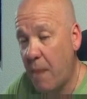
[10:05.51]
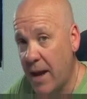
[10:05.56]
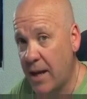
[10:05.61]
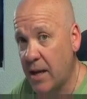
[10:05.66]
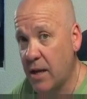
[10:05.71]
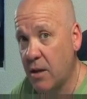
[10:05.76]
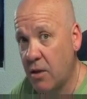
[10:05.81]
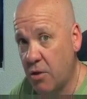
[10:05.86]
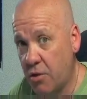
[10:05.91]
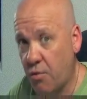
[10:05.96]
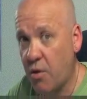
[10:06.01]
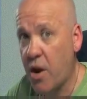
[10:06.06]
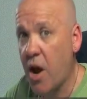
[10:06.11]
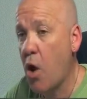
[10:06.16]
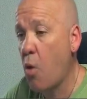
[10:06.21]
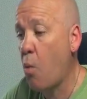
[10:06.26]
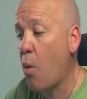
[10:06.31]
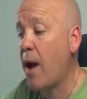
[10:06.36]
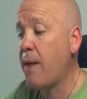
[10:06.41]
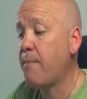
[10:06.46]
make it a
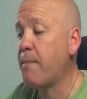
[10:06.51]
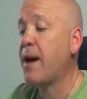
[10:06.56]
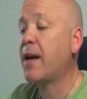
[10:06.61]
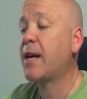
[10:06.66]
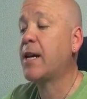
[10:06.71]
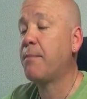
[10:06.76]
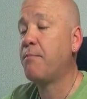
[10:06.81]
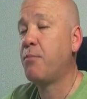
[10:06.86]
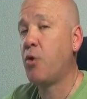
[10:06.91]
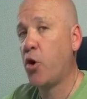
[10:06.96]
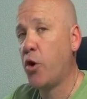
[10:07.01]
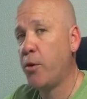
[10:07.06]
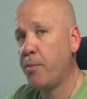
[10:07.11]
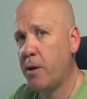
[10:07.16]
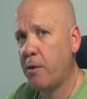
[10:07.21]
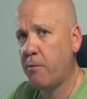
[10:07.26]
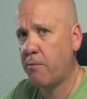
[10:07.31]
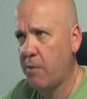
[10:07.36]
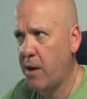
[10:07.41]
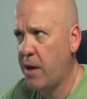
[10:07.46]
301, make it a
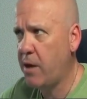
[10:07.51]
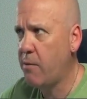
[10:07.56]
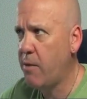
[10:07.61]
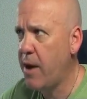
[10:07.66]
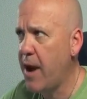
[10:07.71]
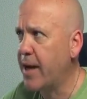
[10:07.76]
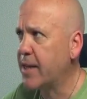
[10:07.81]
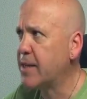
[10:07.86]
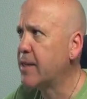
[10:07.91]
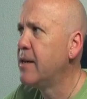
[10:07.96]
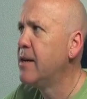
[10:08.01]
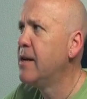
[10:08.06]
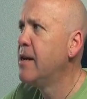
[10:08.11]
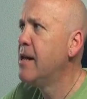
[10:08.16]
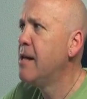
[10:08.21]
permanent redirect.